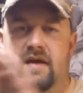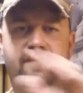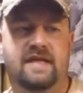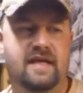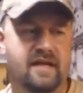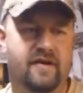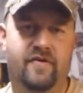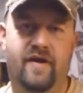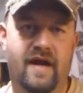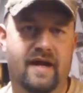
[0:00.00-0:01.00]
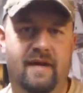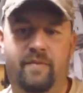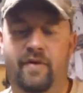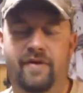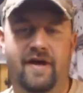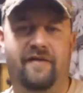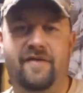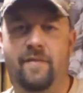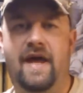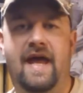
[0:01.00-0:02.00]
I was hitting great, and I pull it off
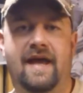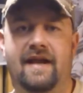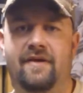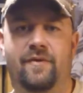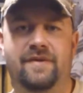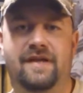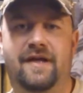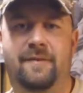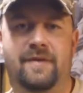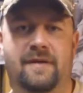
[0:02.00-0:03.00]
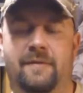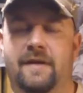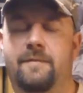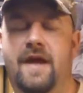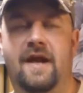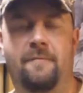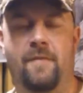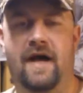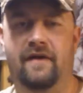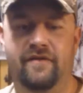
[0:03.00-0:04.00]
the bag and I hold it up, and I'm like, man,
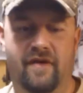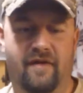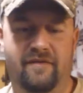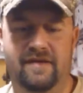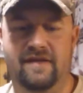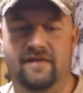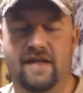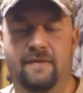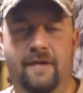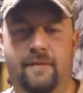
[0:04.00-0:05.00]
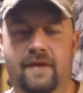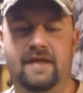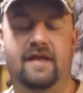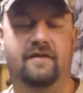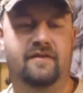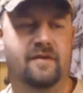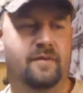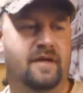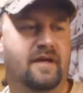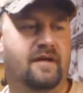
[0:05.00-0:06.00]
I'm miles off with this thing. I'm like, what the hell's
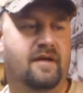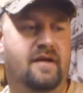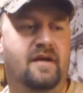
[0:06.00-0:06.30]
going on?